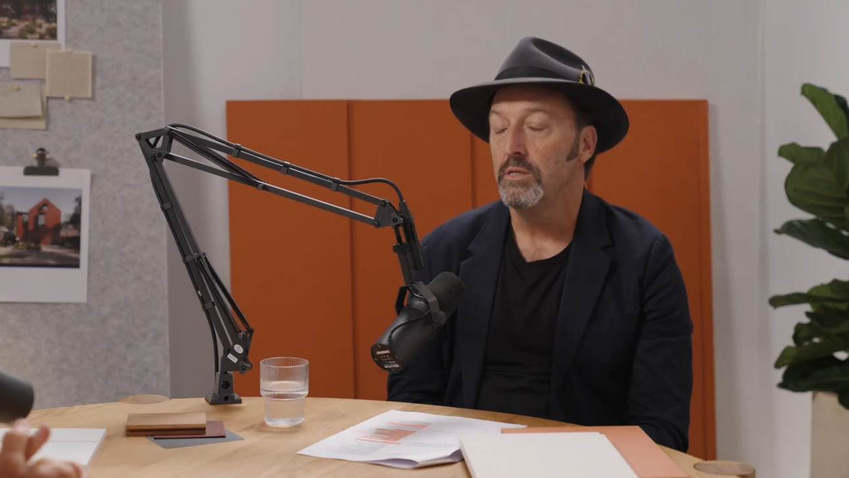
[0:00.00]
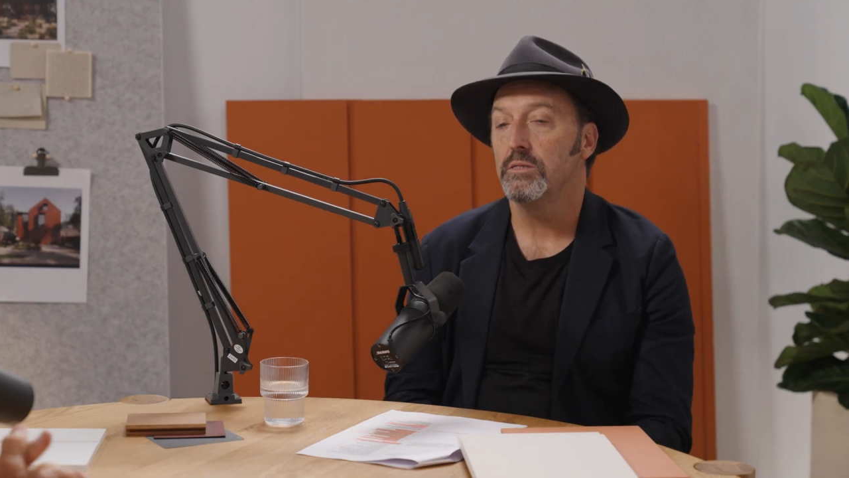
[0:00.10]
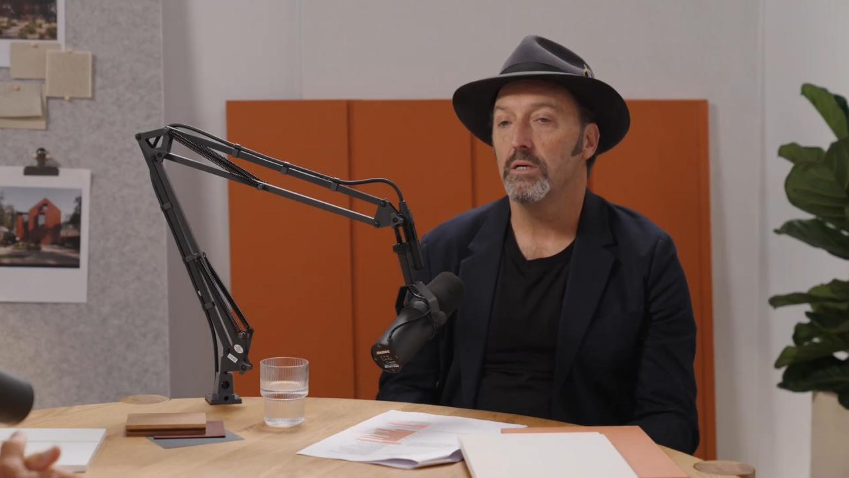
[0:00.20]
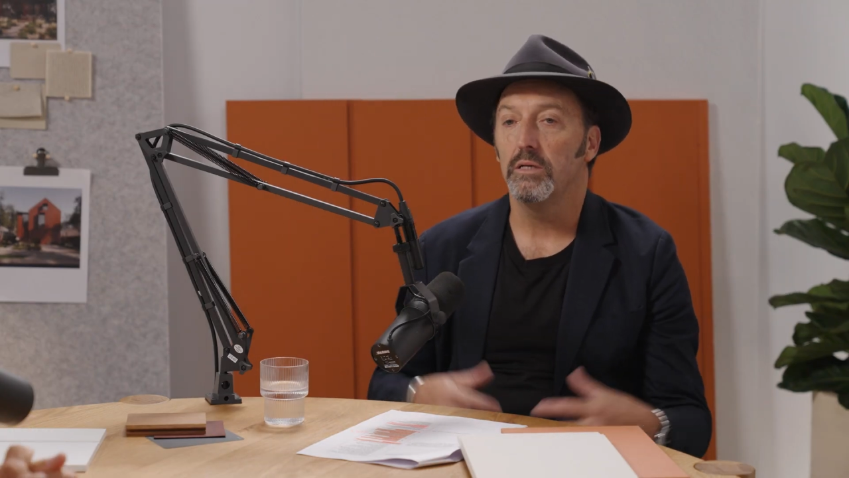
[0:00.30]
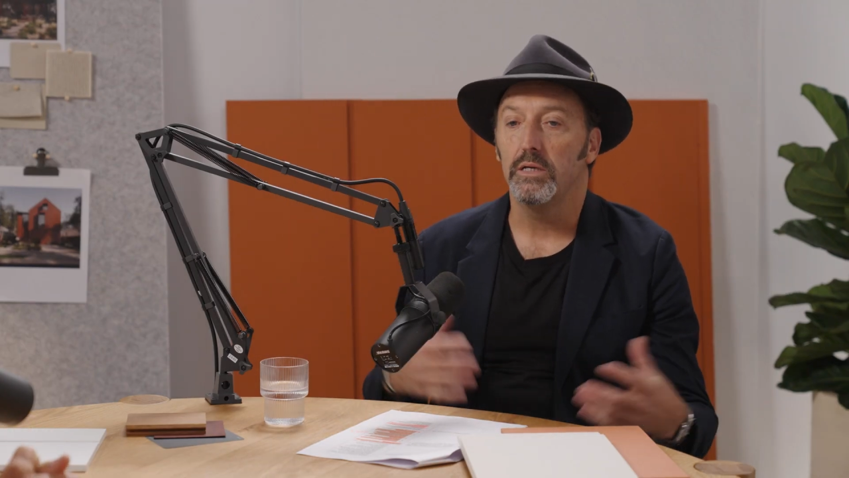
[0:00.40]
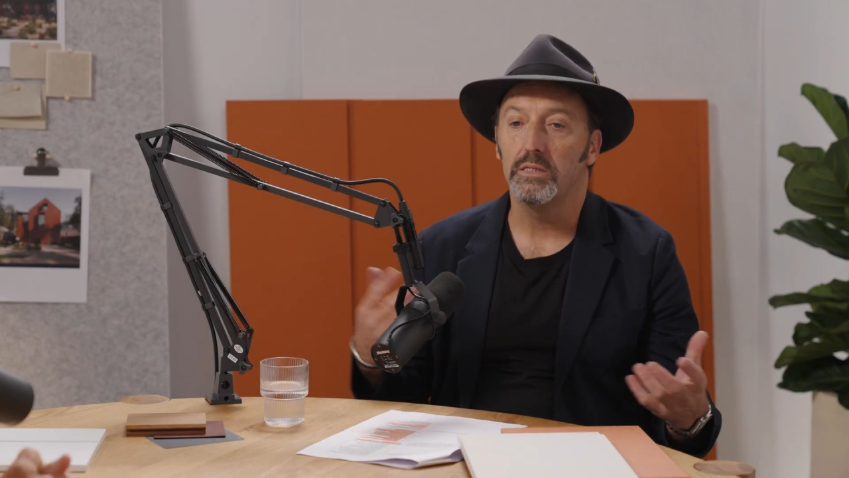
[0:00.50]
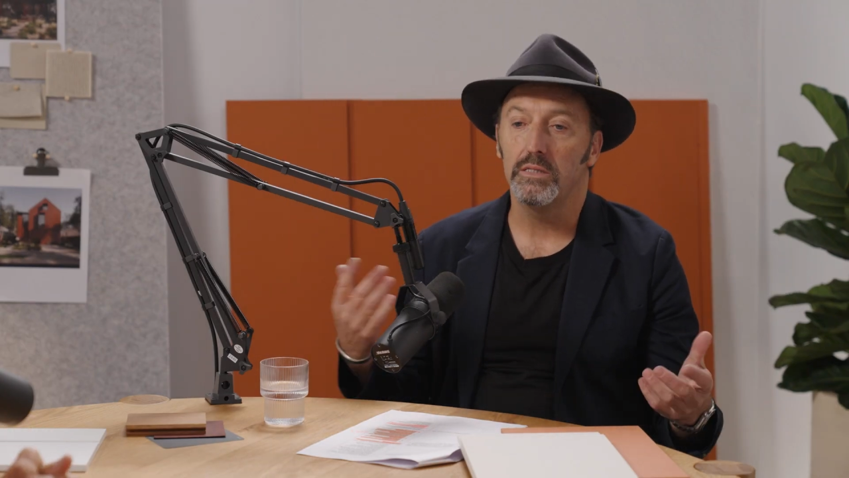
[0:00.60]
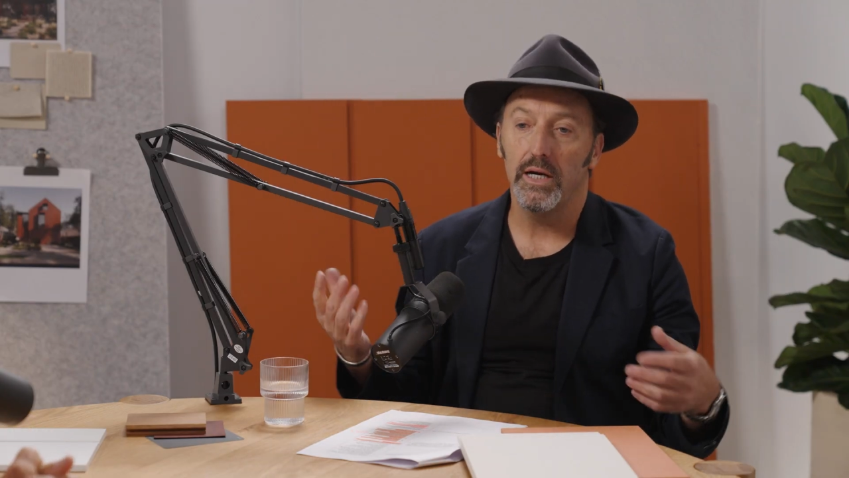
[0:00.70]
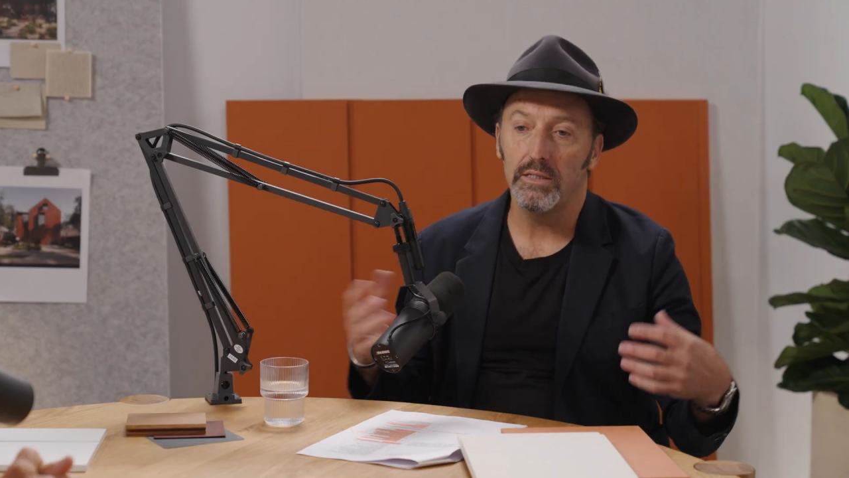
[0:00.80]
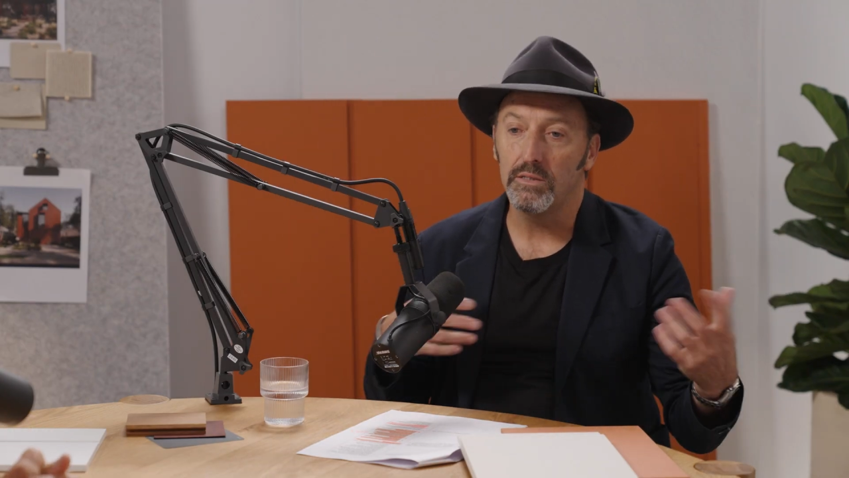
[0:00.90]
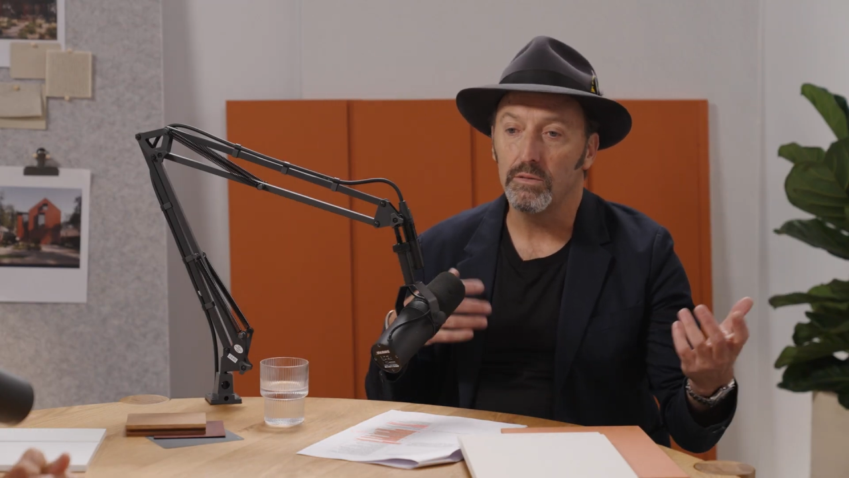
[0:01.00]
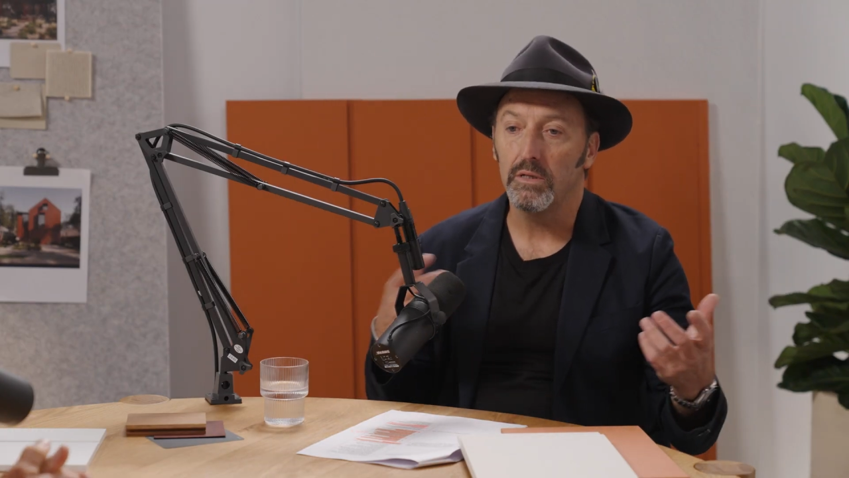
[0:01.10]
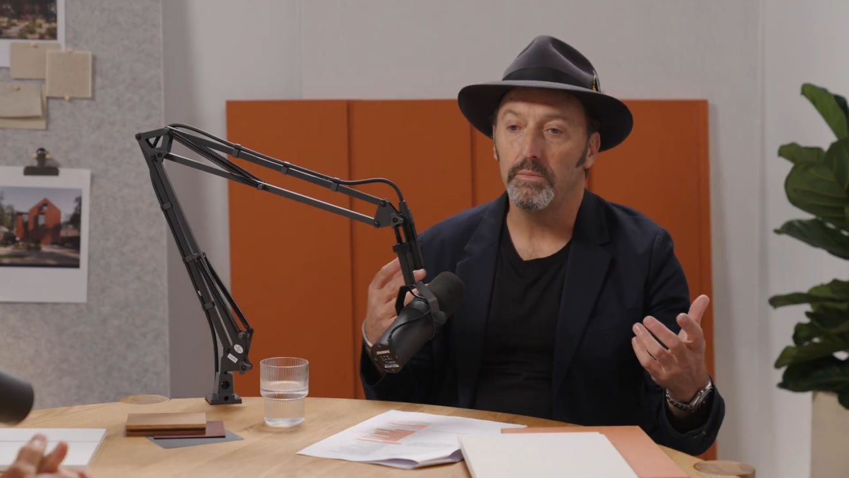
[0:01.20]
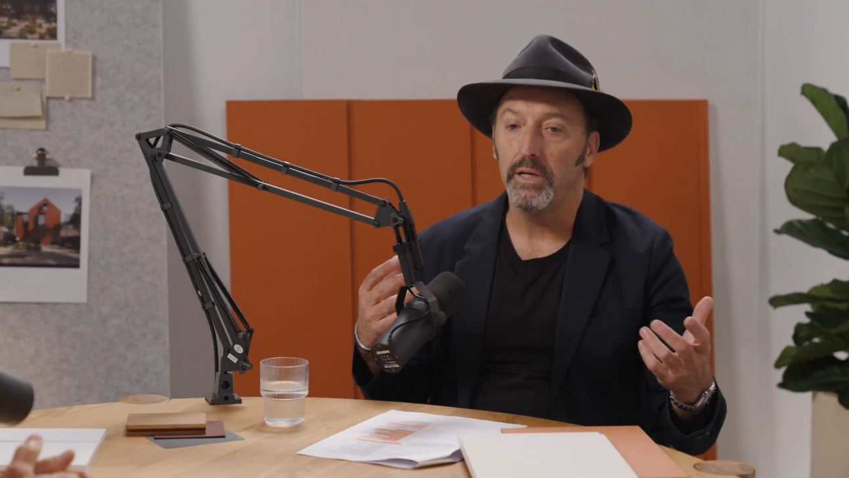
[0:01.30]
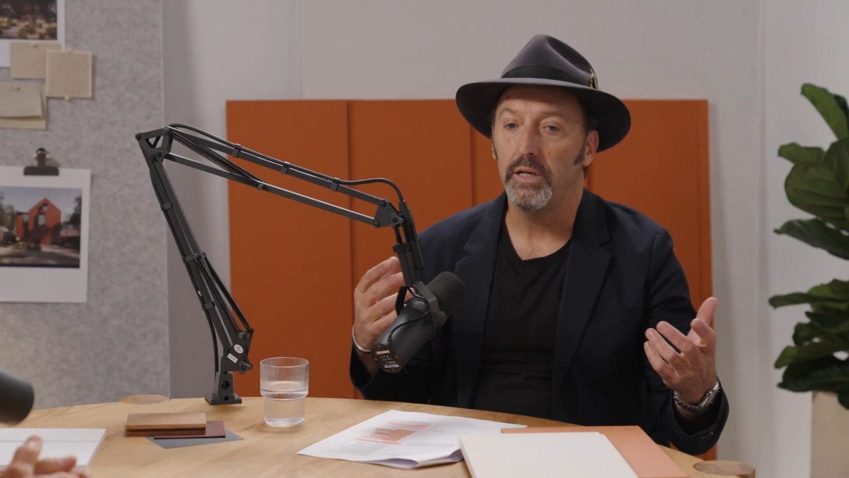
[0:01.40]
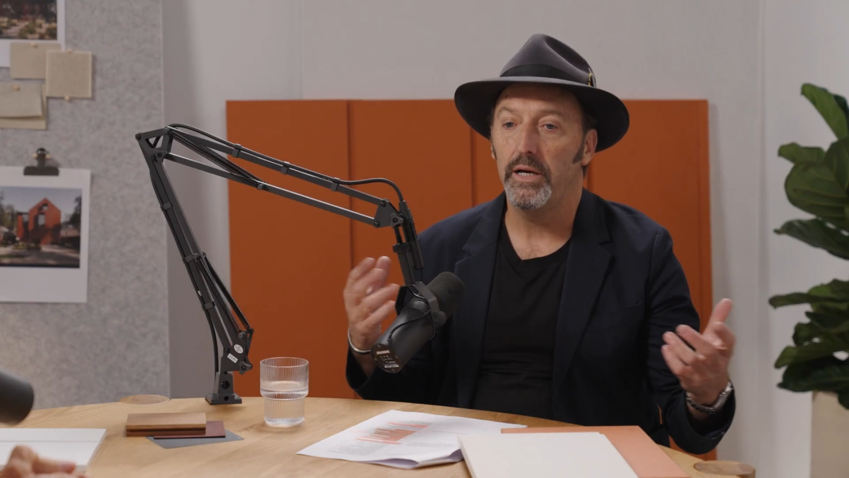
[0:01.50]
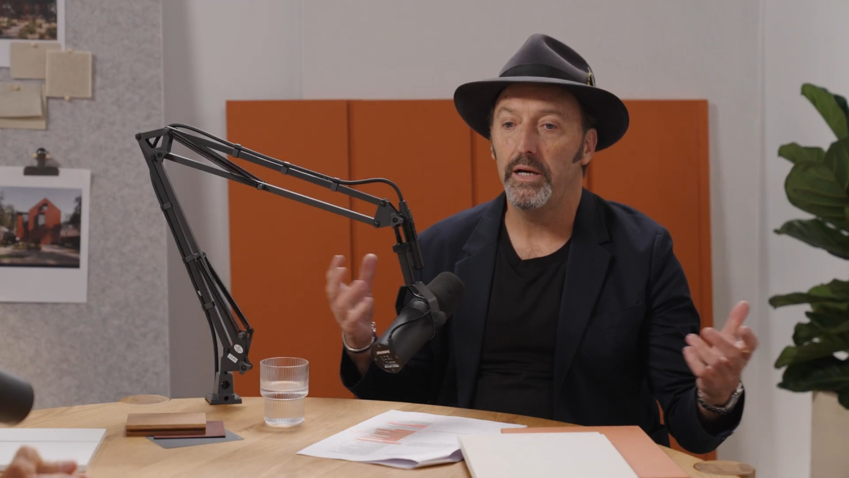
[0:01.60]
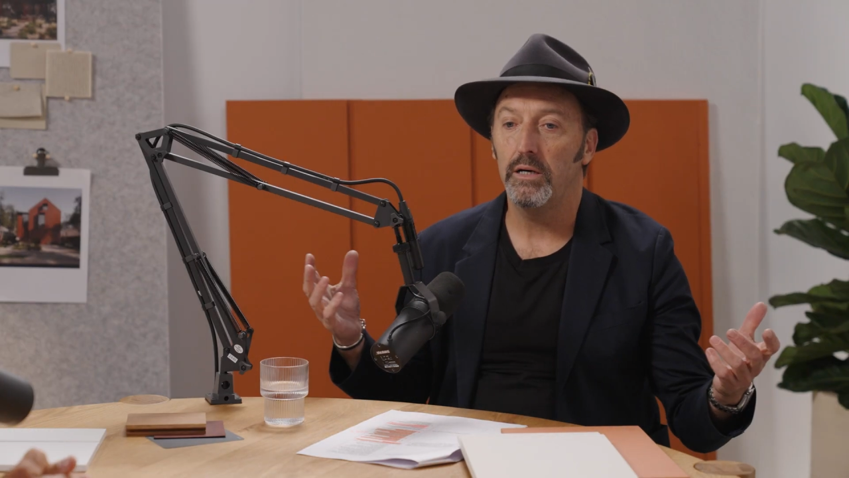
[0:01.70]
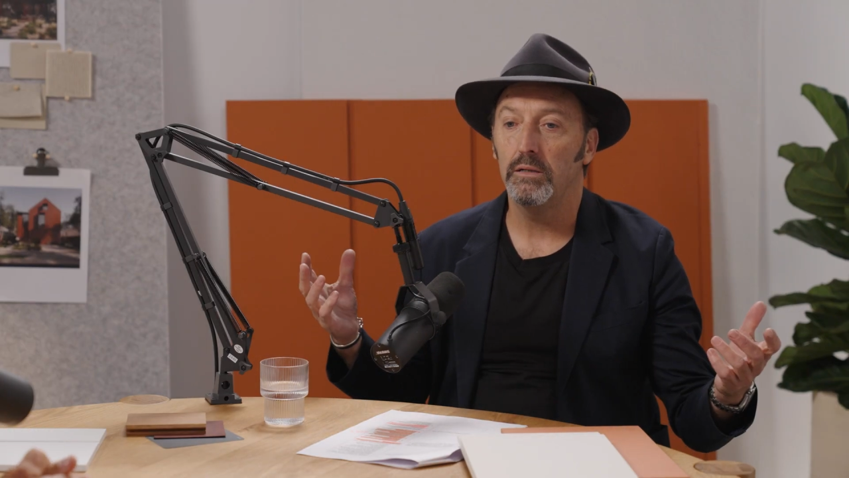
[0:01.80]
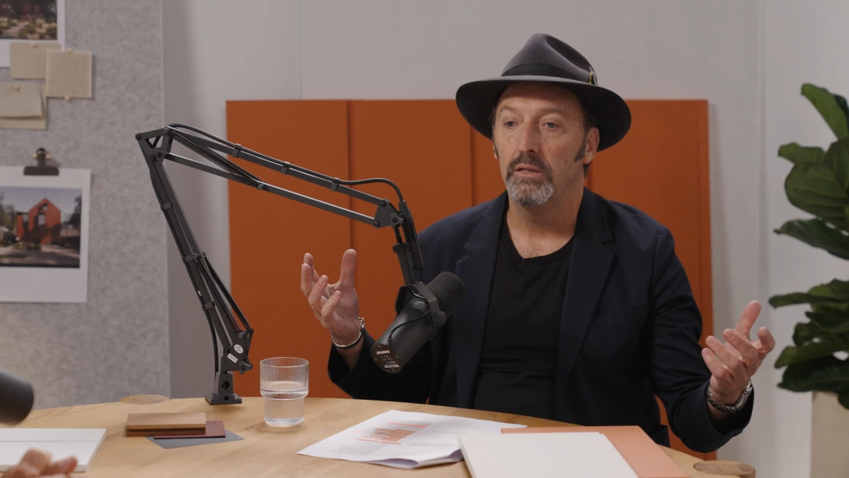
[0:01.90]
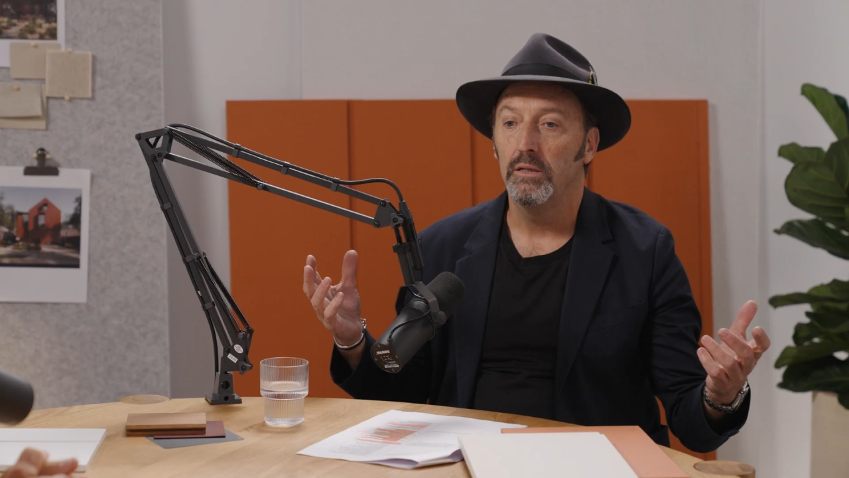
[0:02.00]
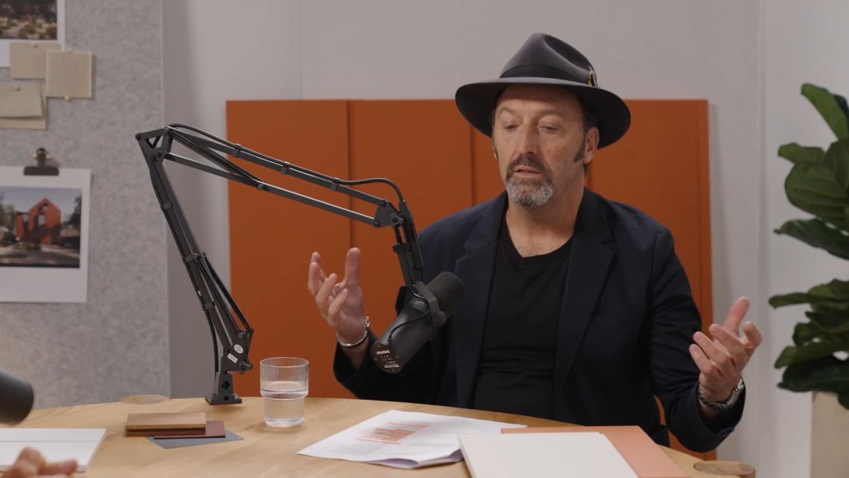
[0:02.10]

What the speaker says: So that you start to talk about how